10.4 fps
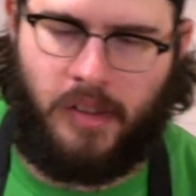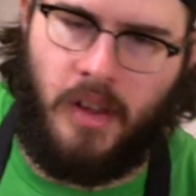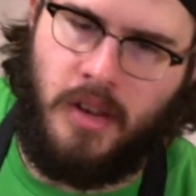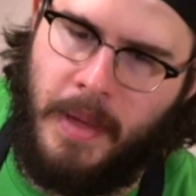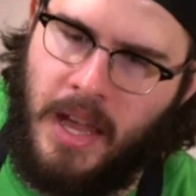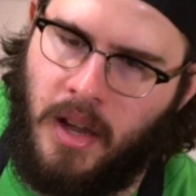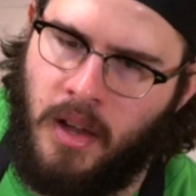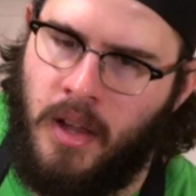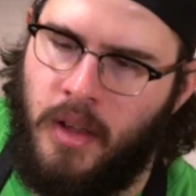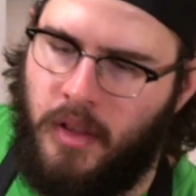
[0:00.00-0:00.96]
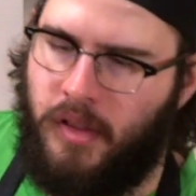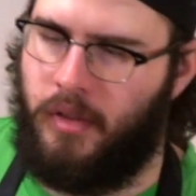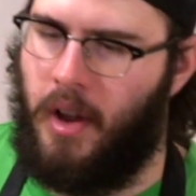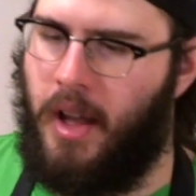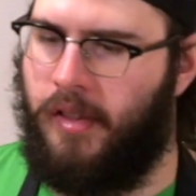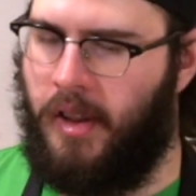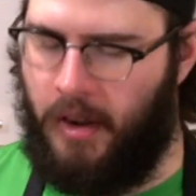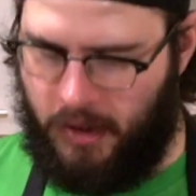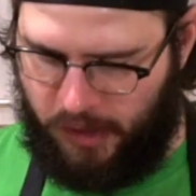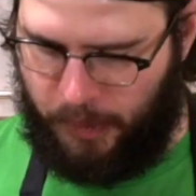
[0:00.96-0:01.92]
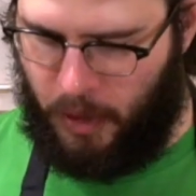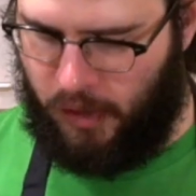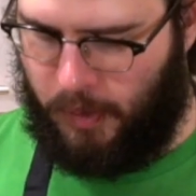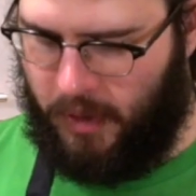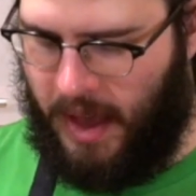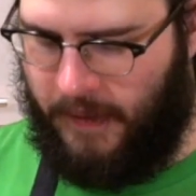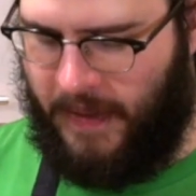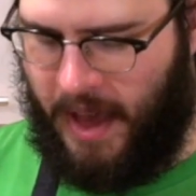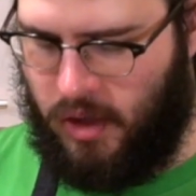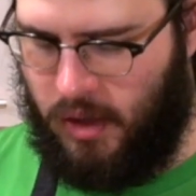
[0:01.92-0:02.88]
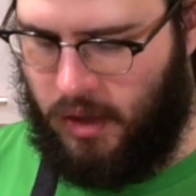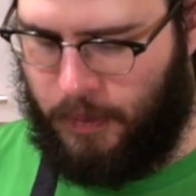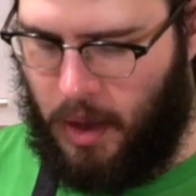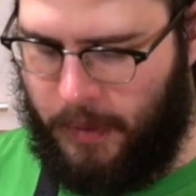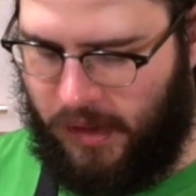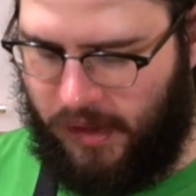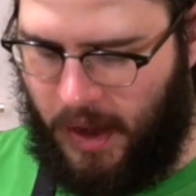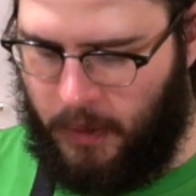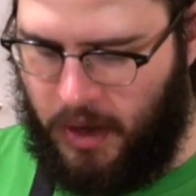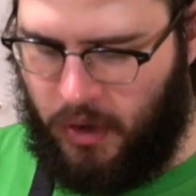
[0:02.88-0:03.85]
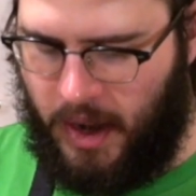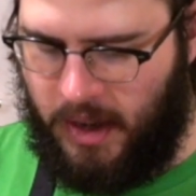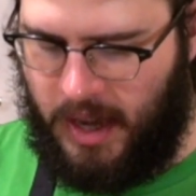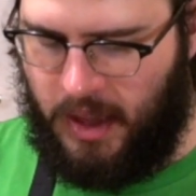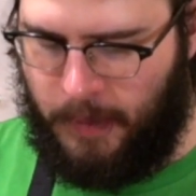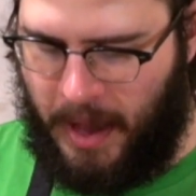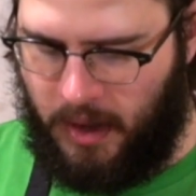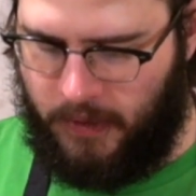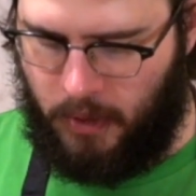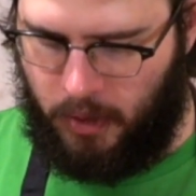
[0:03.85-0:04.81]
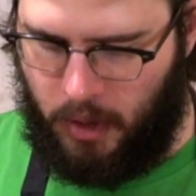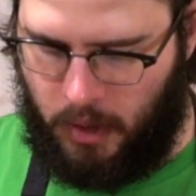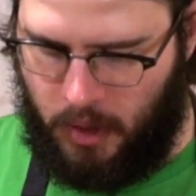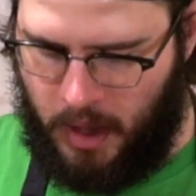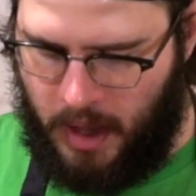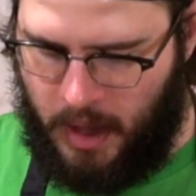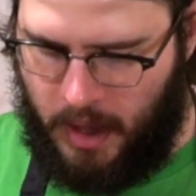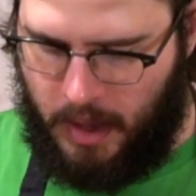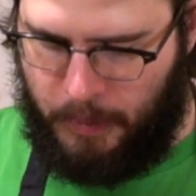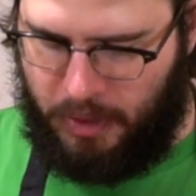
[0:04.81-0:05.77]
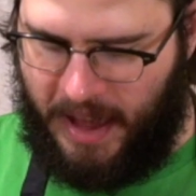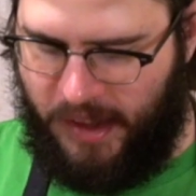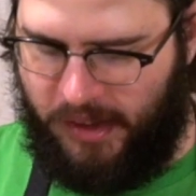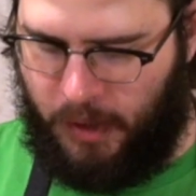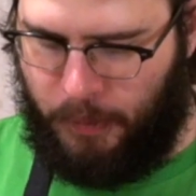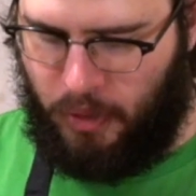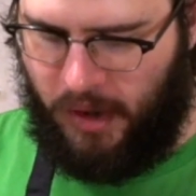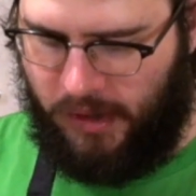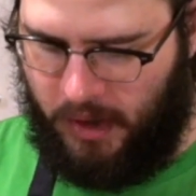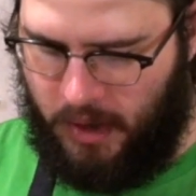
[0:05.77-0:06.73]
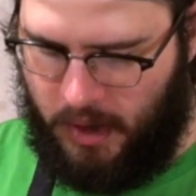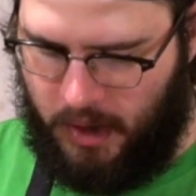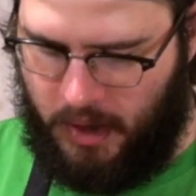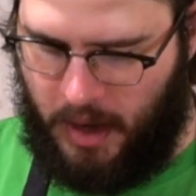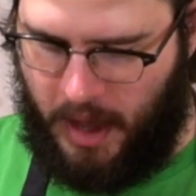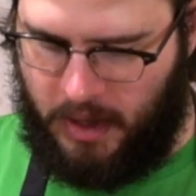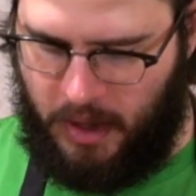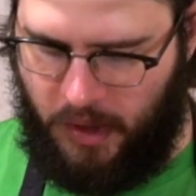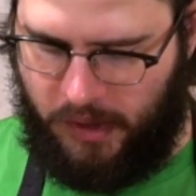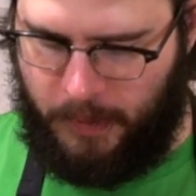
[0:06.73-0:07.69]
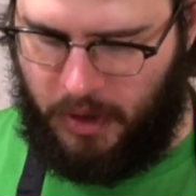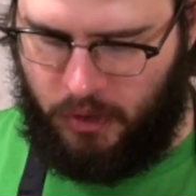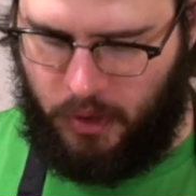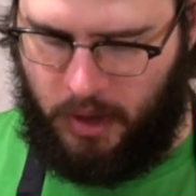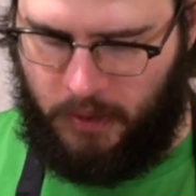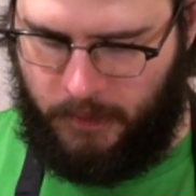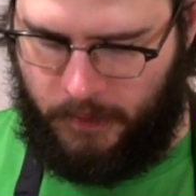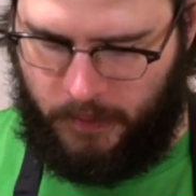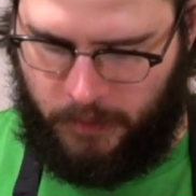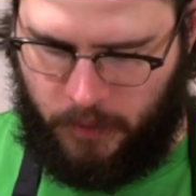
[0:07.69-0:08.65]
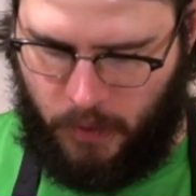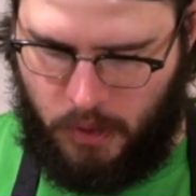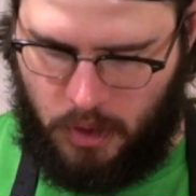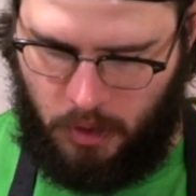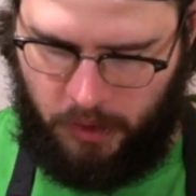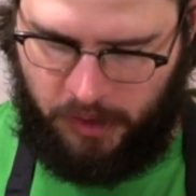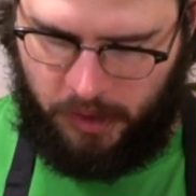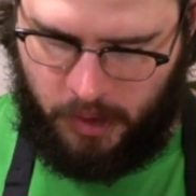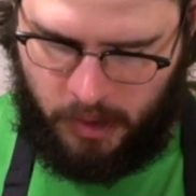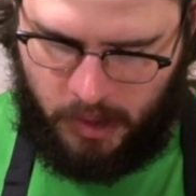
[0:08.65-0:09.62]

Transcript: It's good to make straws that are disposable in that fashion. The problem is, is that when you try to take them out of their little plastic prison uh, to use them to drink fruit juice.